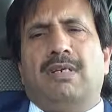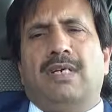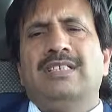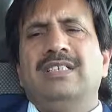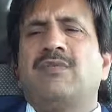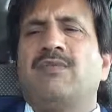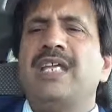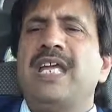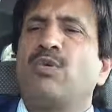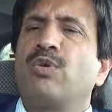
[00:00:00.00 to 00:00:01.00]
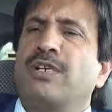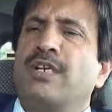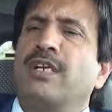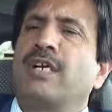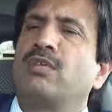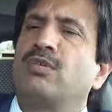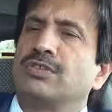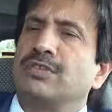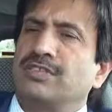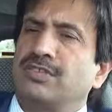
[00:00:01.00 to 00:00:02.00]
and these are very accurate in
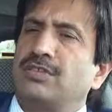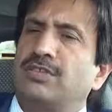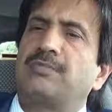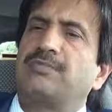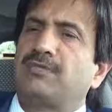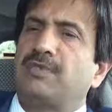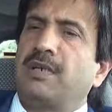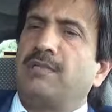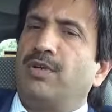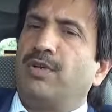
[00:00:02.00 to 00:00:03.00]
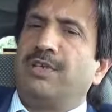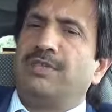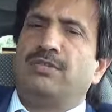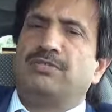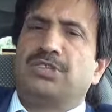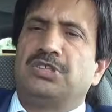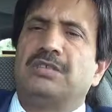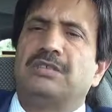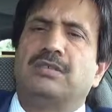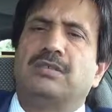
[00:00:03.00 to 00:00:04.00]
diagnosing the certain types of peripheral neuropathy such
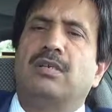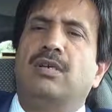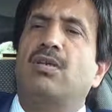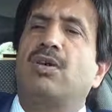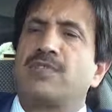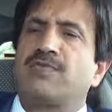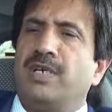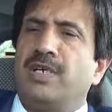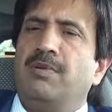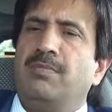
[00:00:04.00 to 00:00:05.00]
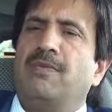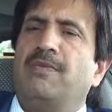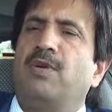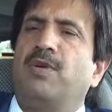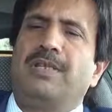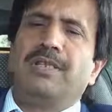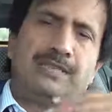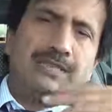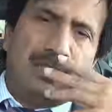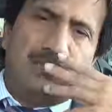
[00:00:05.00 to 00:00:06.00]
as uh, large fiber peripheral
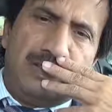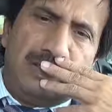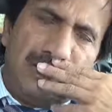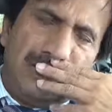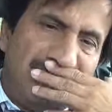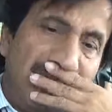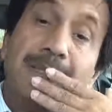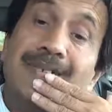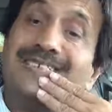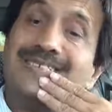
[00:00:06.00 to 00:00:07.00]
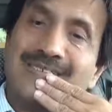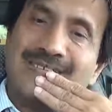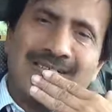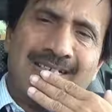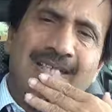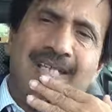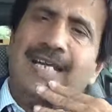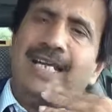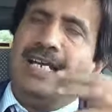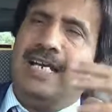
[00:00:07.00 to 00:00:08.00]
neuropathy seen with uh, diabetes you know
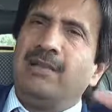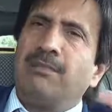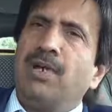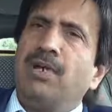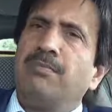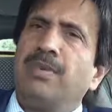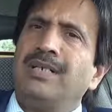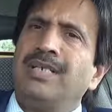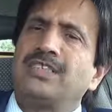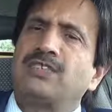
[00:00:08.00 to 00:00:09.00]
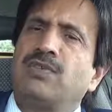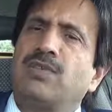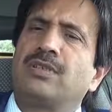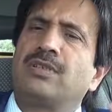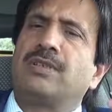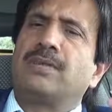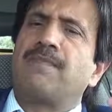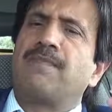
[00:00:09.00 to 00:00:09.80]
and the blood tests for the uh,